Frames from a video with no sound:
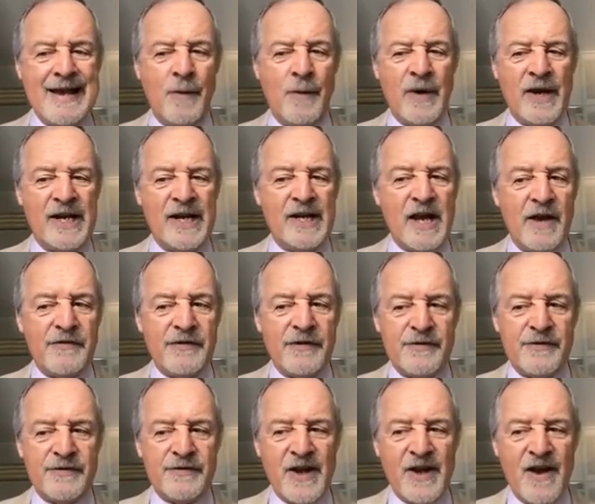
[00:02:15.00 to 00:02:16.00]
And when
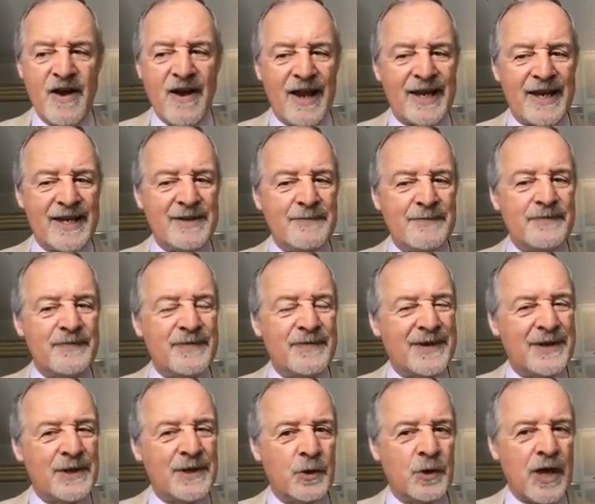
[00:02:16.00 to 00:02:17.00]
enough have died,
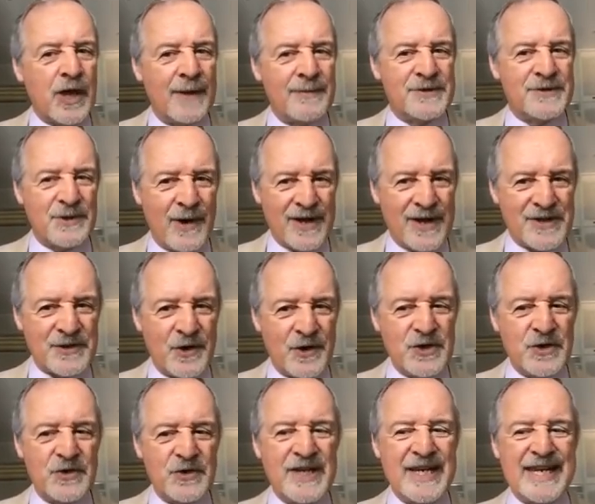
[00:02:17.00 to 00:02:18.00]
you will come to us
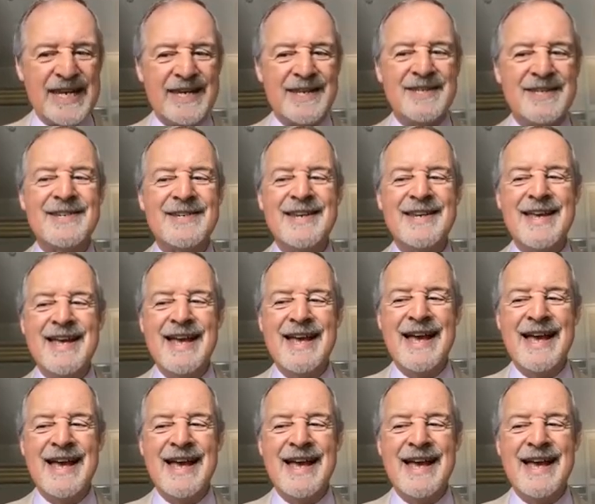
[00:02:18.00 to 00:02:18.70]
on your knees